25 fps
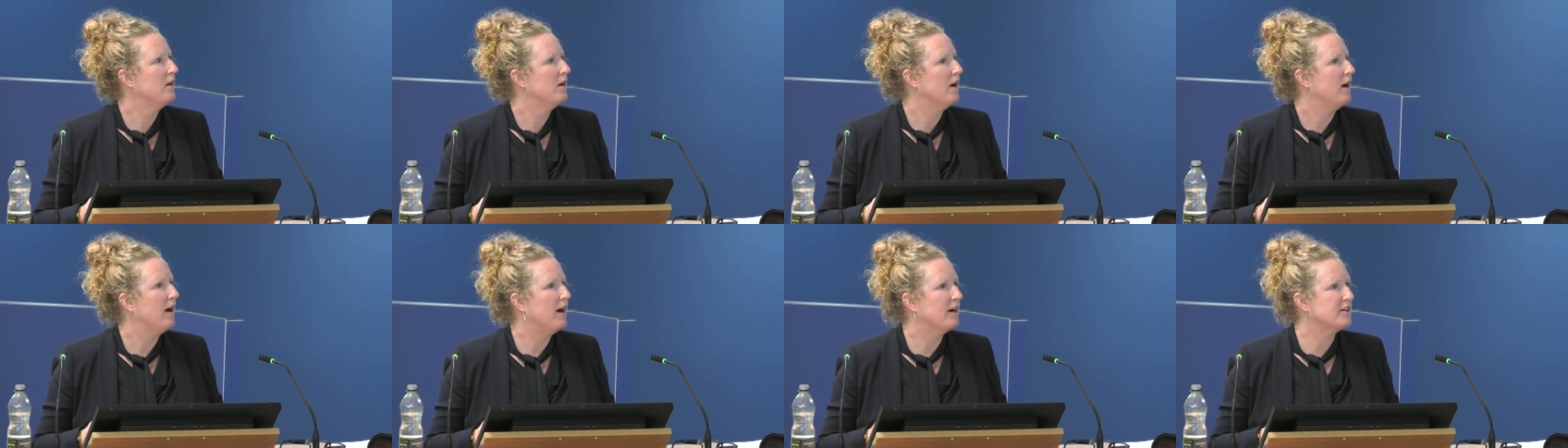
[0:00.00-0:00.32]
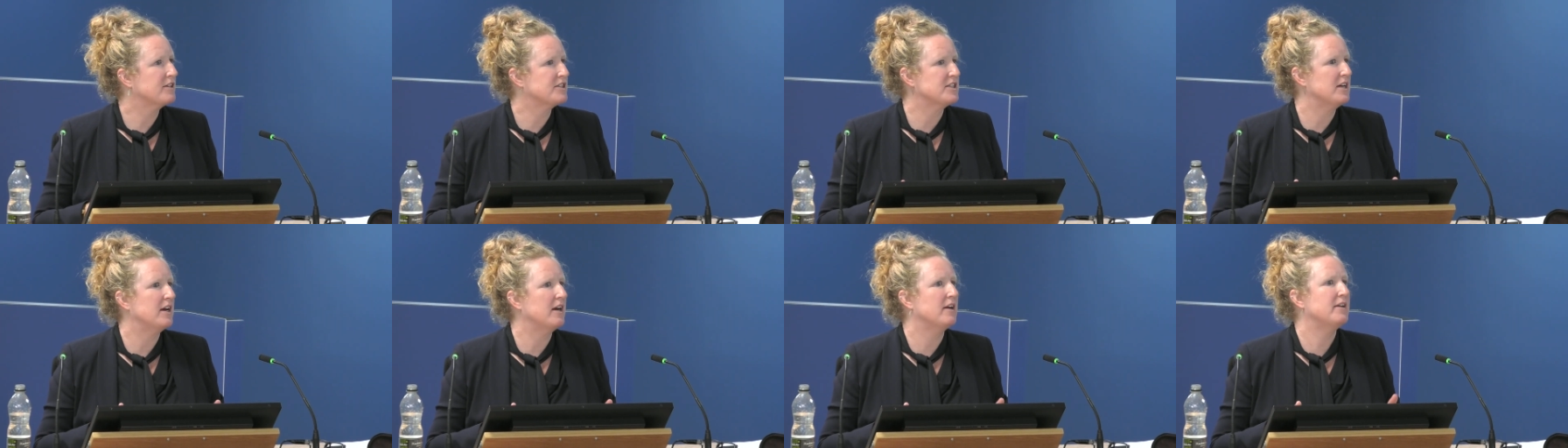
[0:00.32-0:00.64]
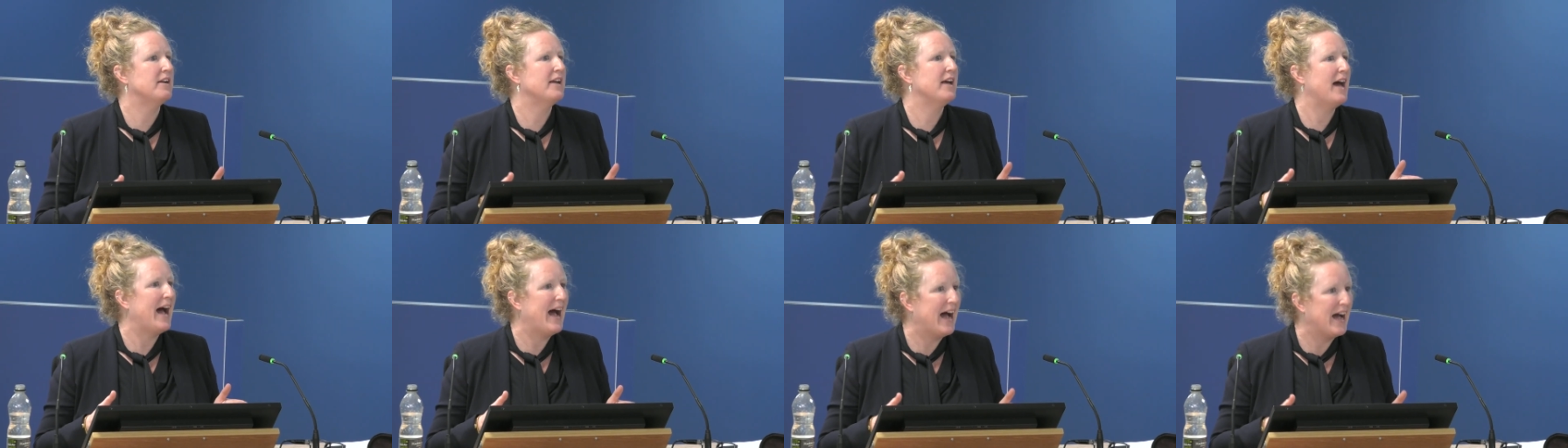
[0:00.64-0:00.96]
at an
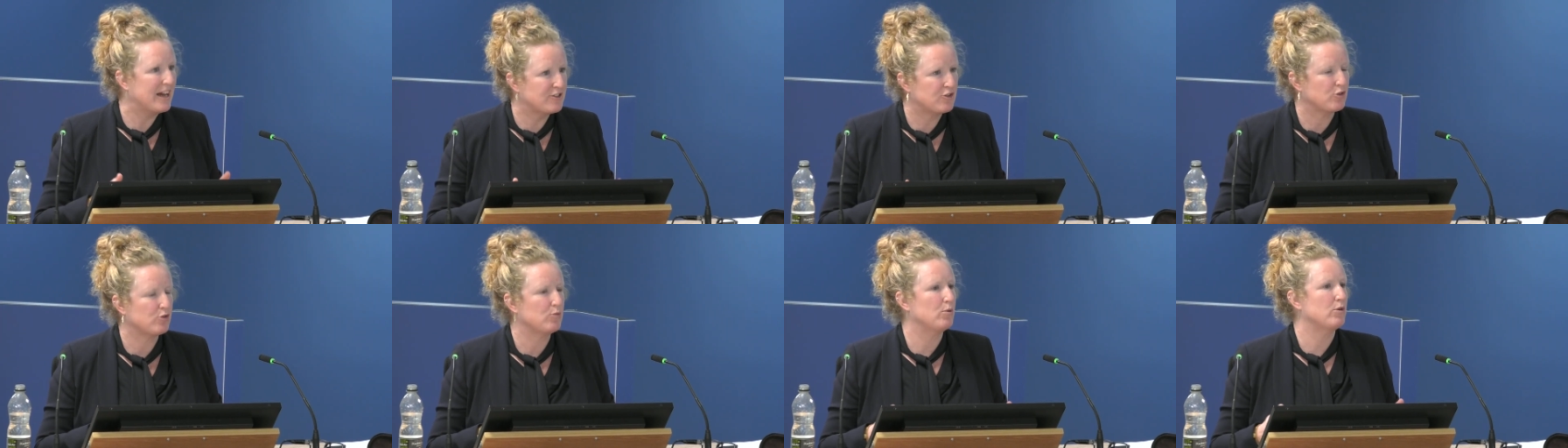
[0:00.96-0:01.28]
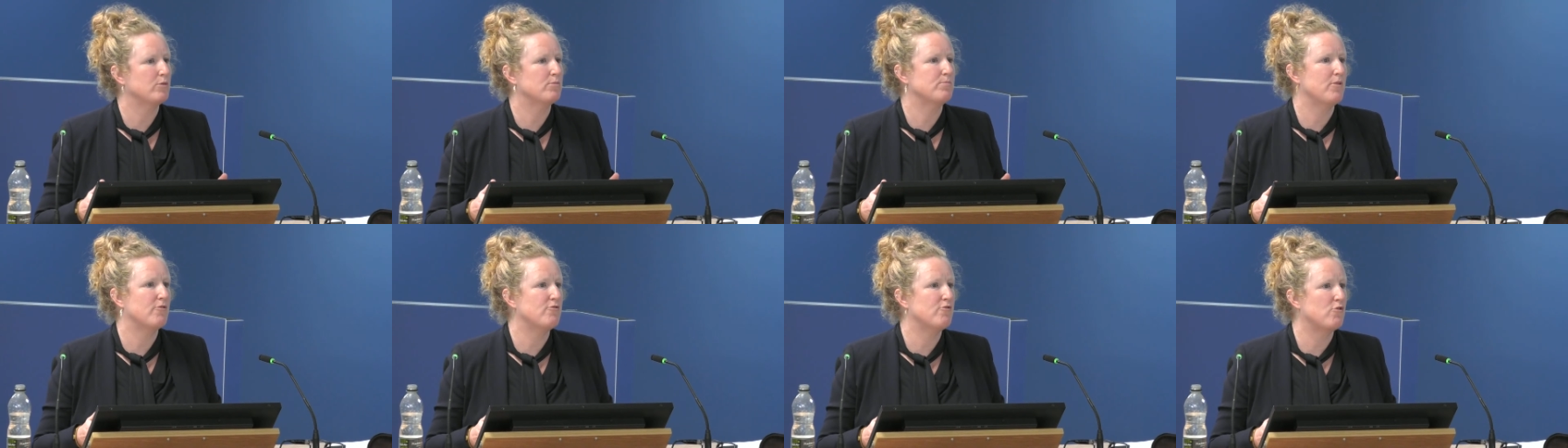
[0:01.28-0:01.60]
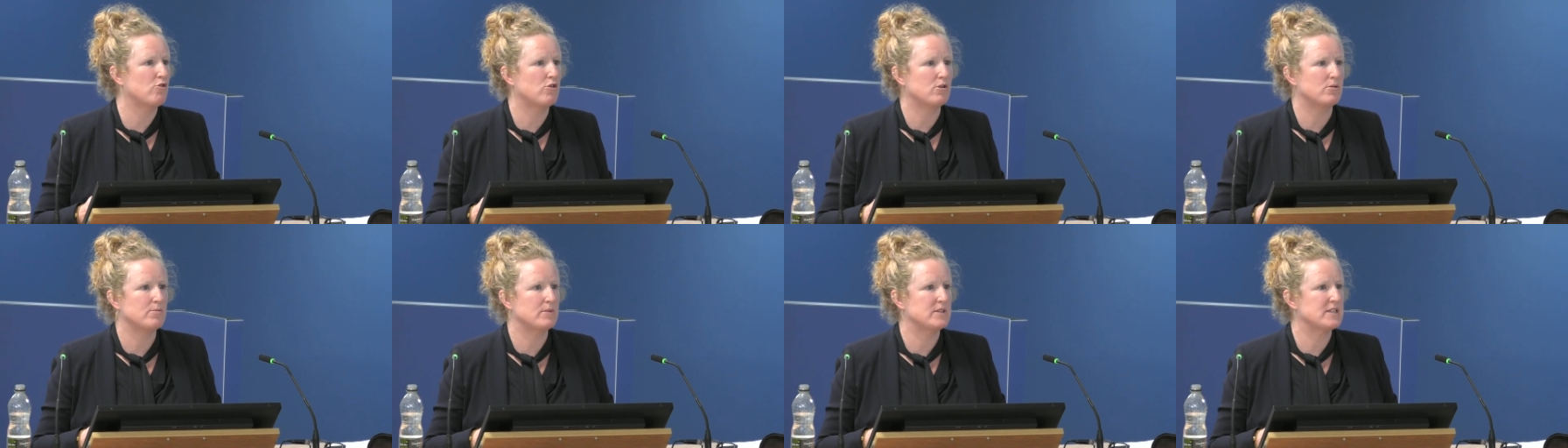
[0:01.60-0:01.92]
adequate
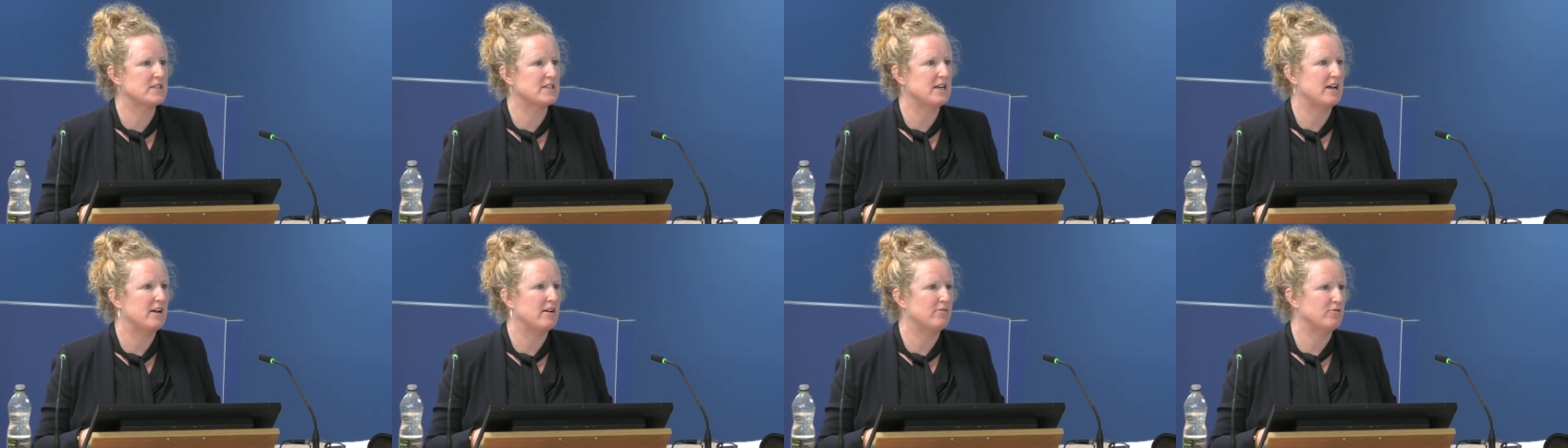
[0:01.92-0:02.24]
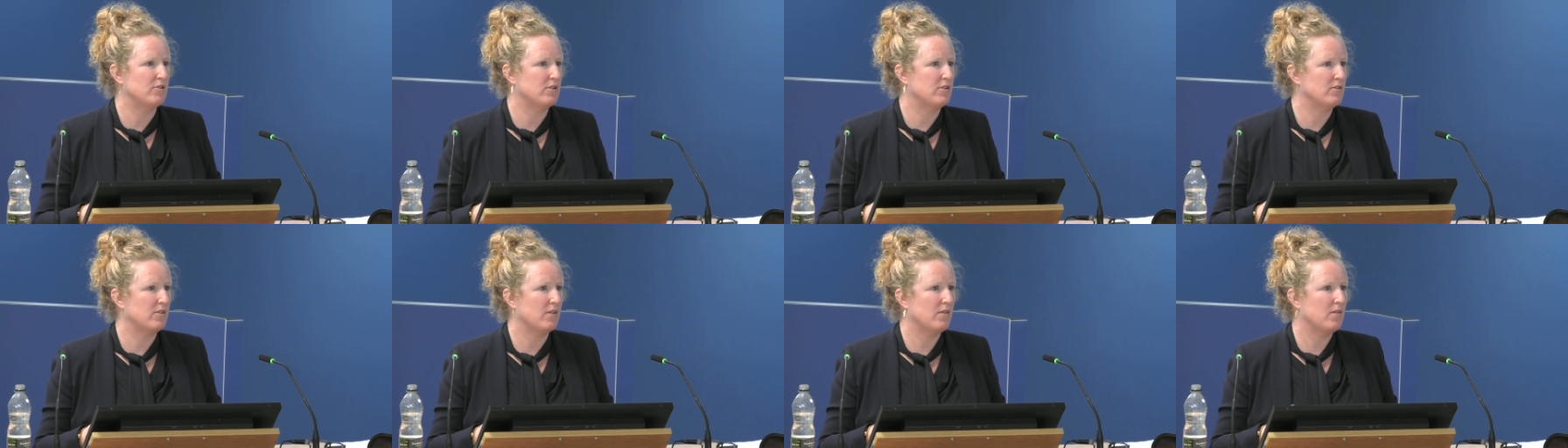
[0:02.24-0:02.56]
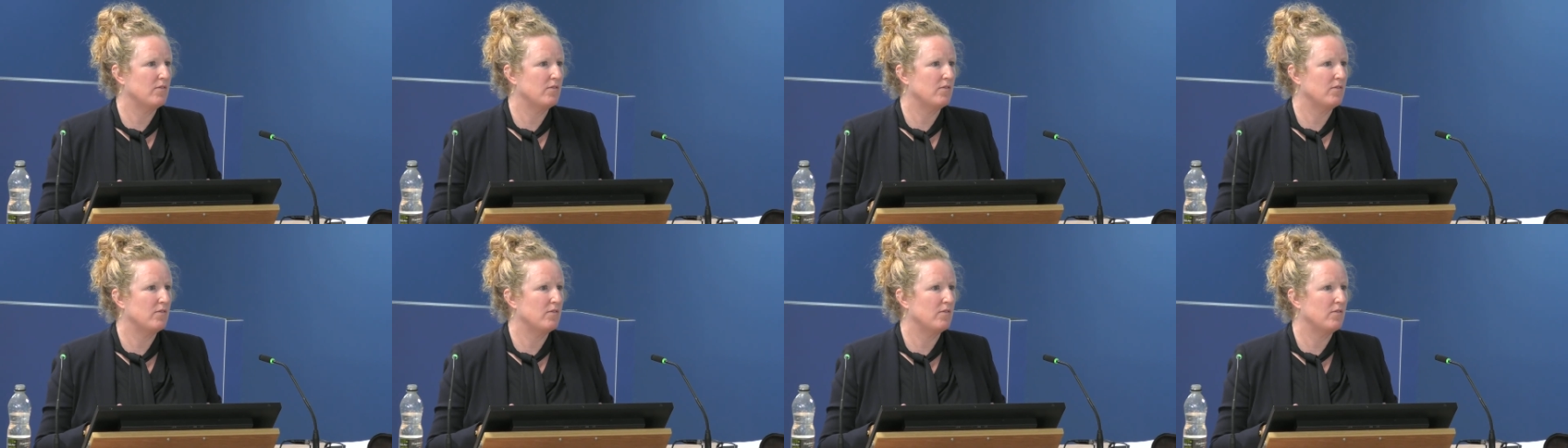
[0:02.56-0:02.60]
performance level,